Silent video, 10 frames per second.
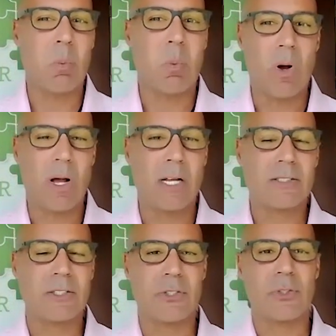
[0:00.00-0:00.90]

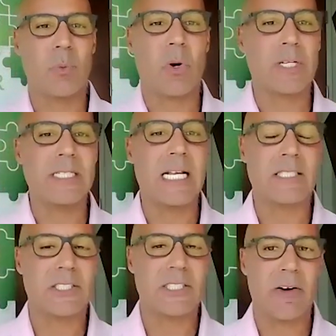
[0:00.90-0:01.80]
want to do the work
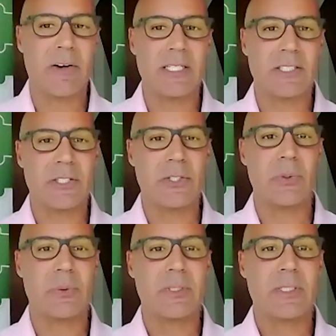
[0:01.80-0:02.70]
necessary
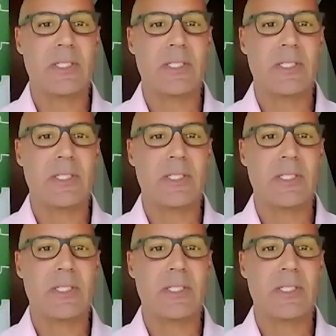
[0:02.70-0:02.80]
to